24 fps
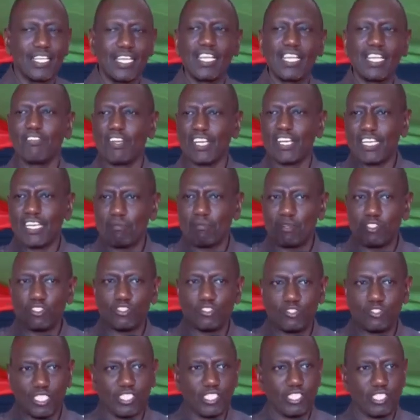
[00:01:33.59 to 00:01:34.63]
even
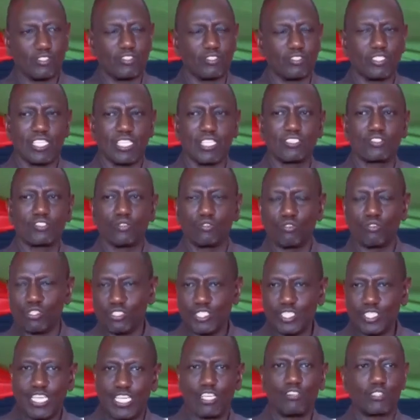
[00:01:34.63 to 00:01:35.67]
demonstrations, to
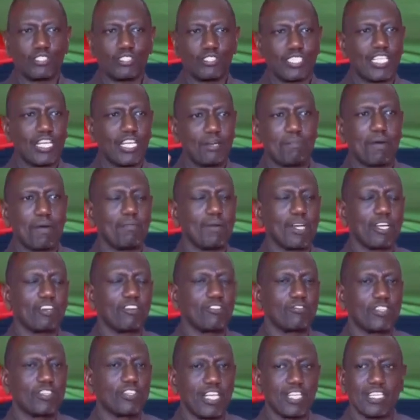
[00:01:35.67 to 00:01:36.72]
cause chaos in the Republic
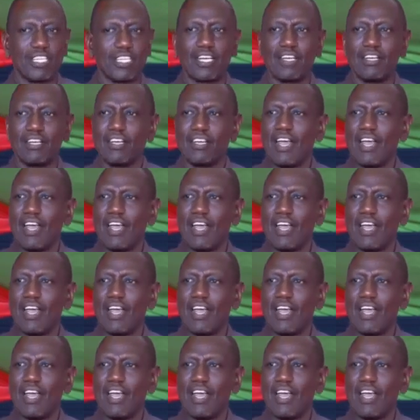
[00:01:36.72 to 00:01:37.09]
of Kenya.